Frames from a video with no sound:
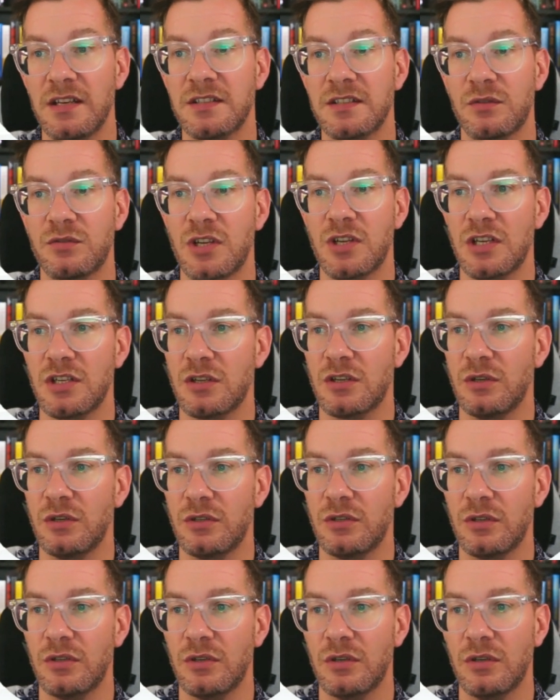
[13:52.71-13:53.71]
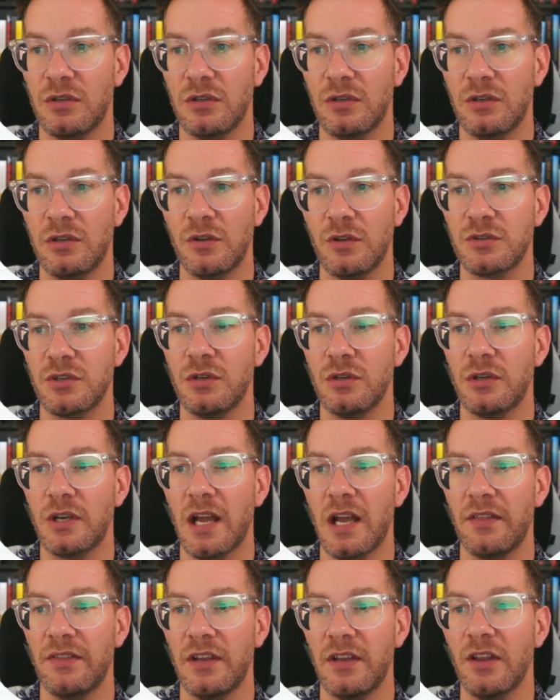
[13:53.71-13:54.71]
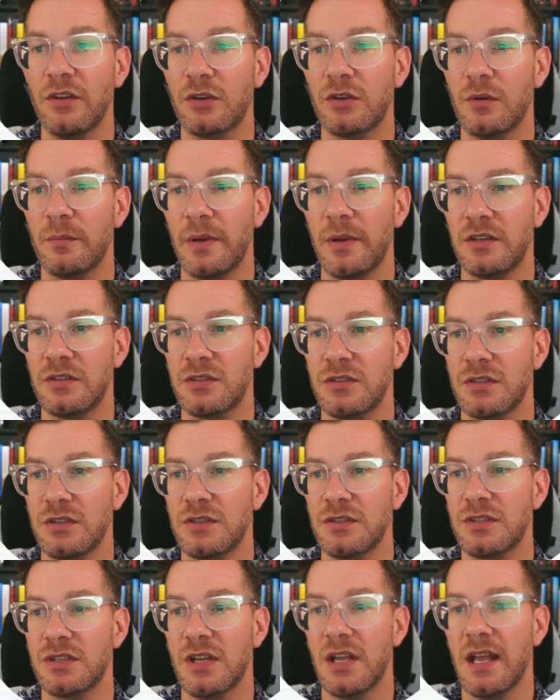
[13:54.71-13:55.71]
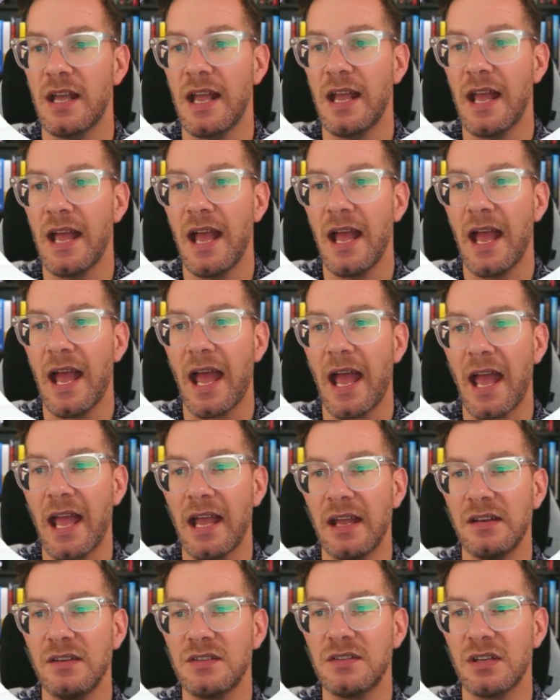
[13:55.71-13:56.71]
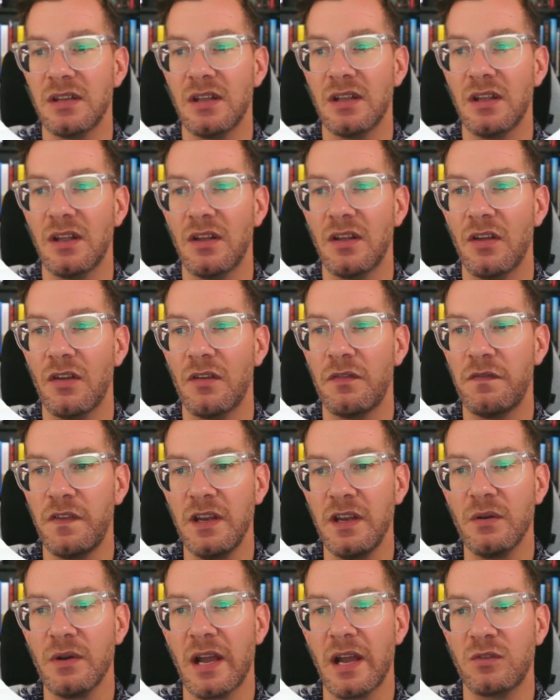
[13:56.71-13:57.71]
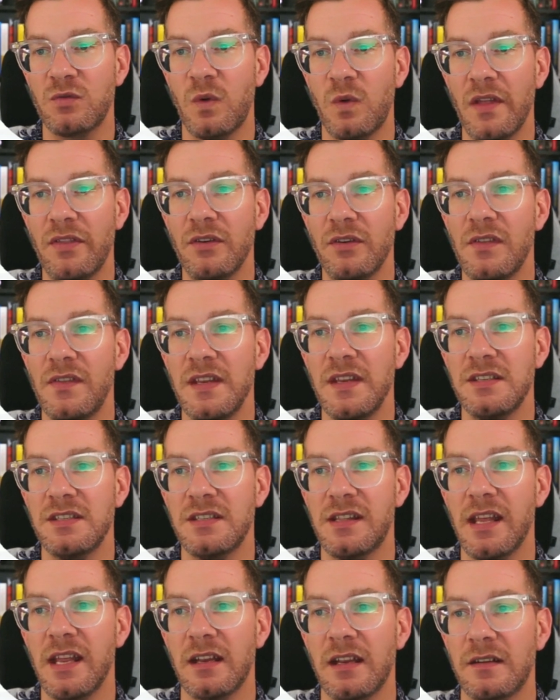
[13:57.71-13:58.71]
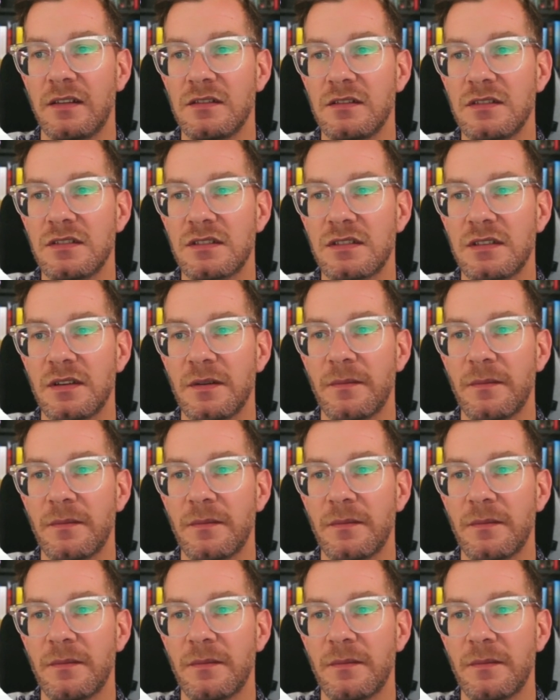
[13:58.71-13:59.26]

I'll take a closer look at the other competitors and figure out whether these things,